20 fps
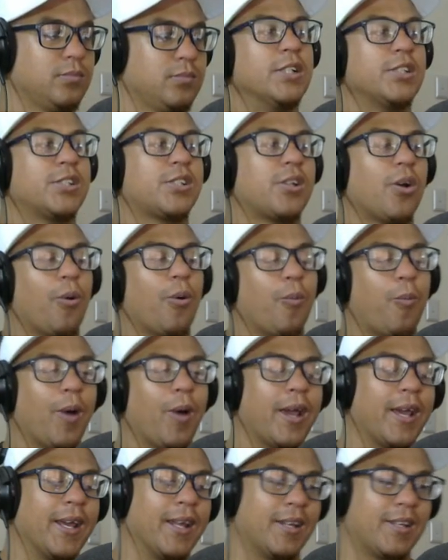So
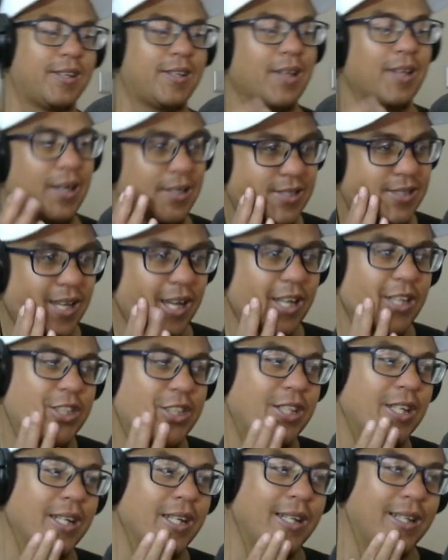wait,
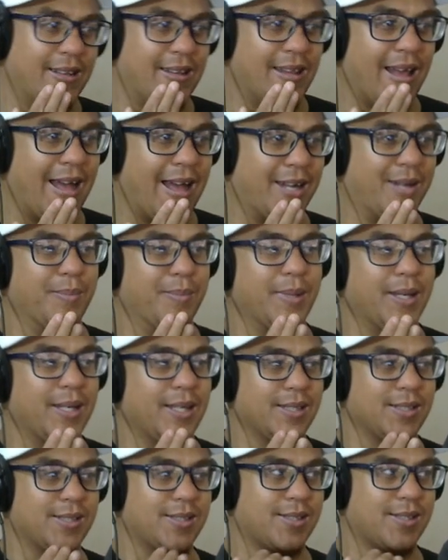essentially that
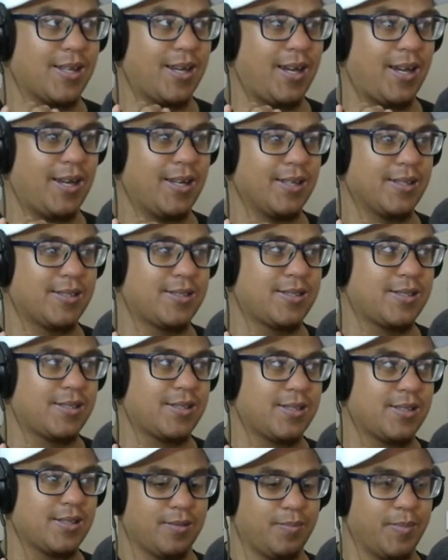means that
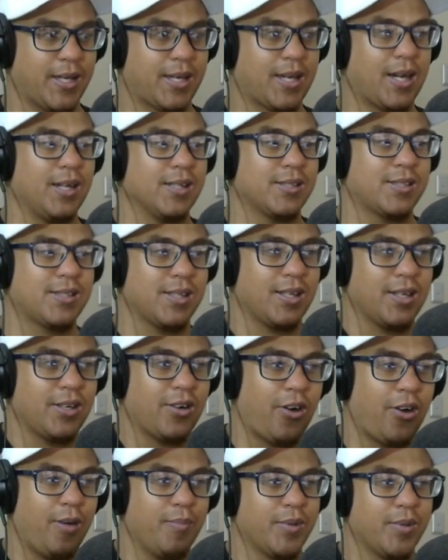Mikasa and
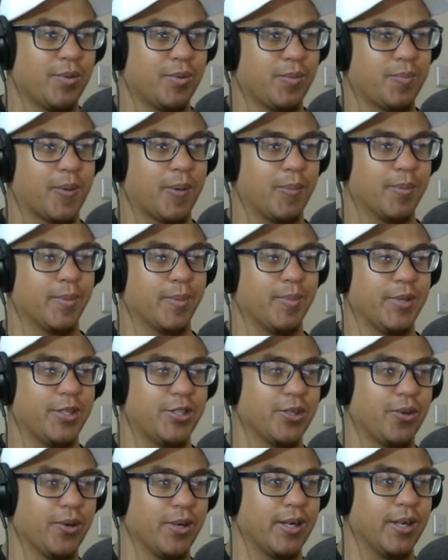Armin will probably be
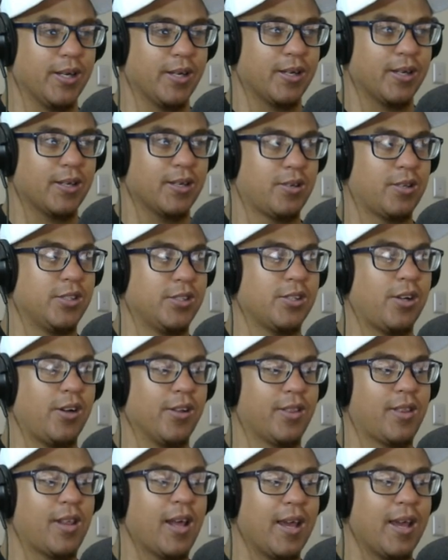joining, because
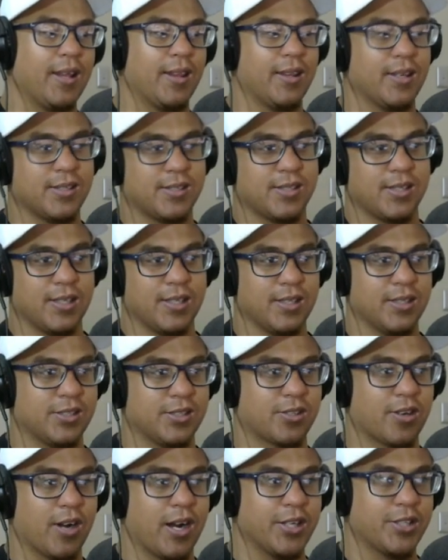aren't they this
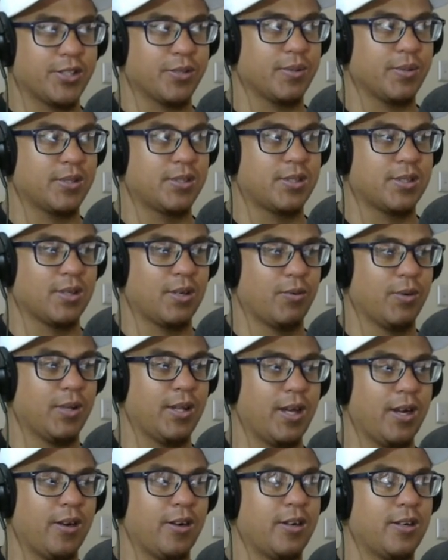year's graduates with
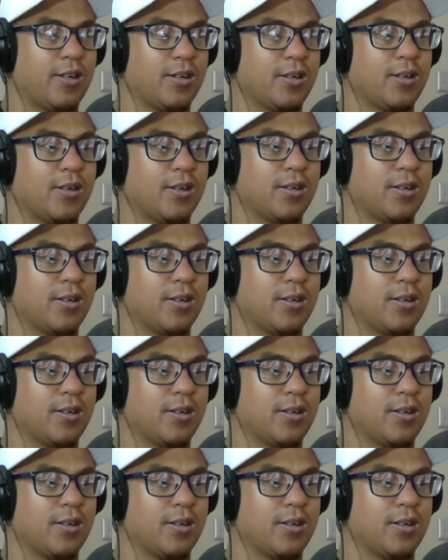Eren?